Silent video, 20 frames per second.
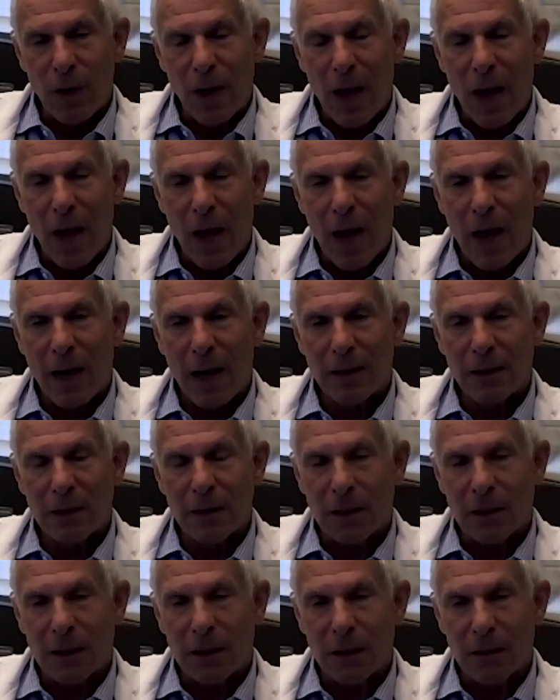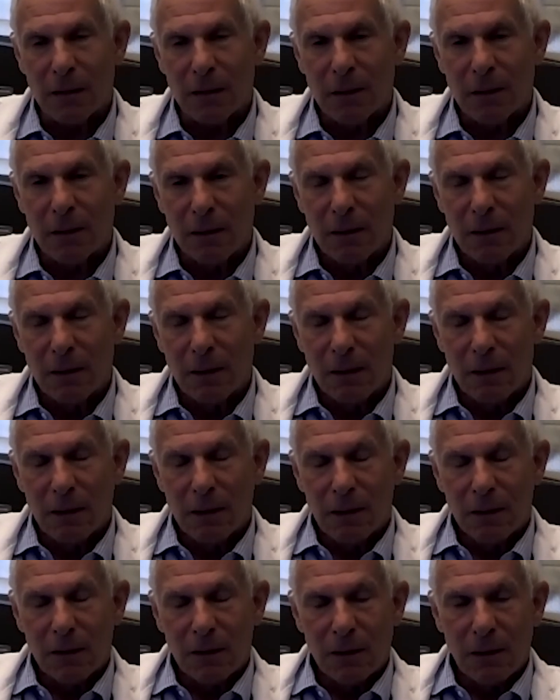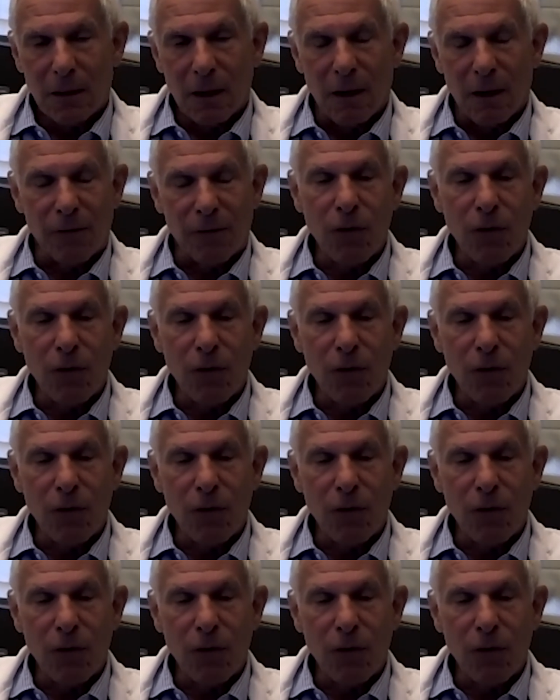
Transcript: We had uh, a